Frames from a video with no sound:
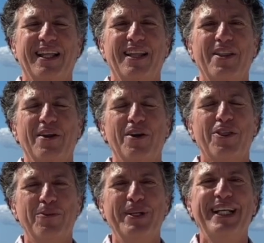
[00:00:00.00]
There are
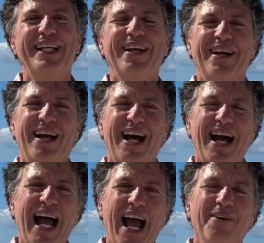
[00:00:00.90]
three
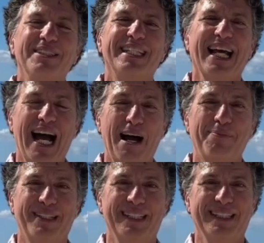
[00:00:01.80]
housing
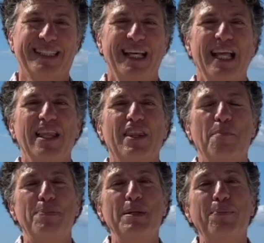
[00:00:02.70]
options that
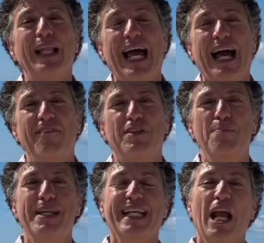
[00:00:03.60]
people have to
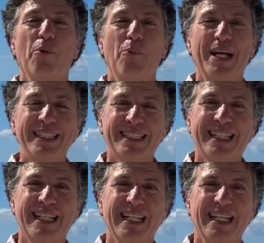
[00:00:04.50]
mitigate risk
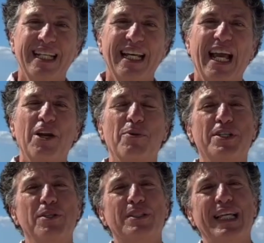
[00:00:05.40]
and
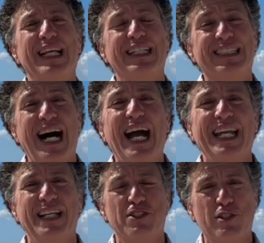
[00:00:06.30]
reduce
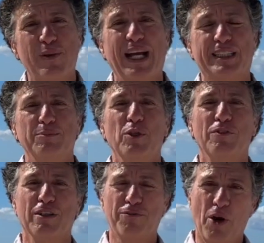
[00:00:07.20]
anxiety and stress
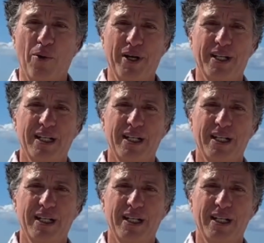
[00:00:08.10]
moving forward.